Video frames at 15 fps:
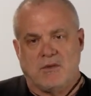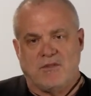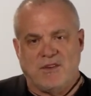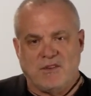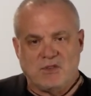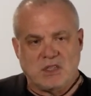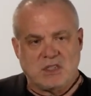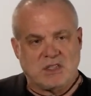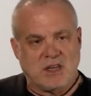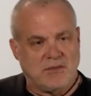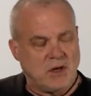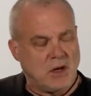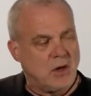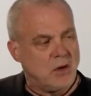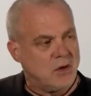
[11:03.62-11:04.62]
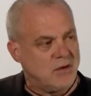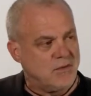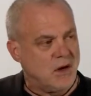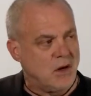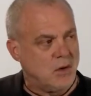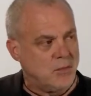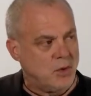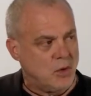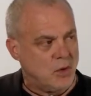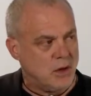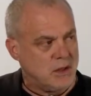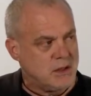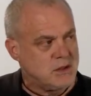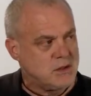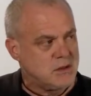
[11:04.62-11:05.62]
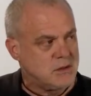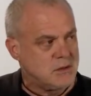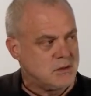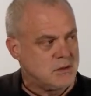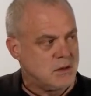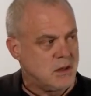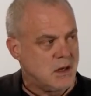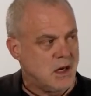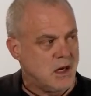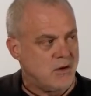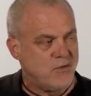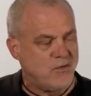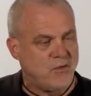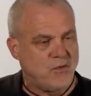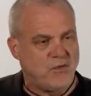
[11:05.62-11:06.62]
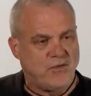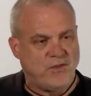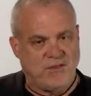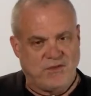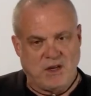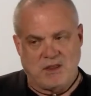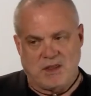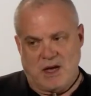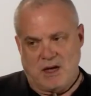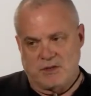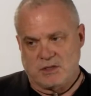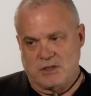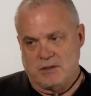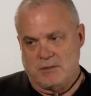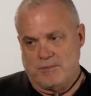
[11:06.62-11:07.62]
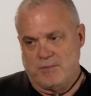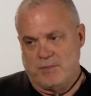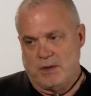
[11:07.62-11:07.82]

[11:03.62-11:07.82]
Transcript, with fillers: 5,700 of our employees out of 50,000.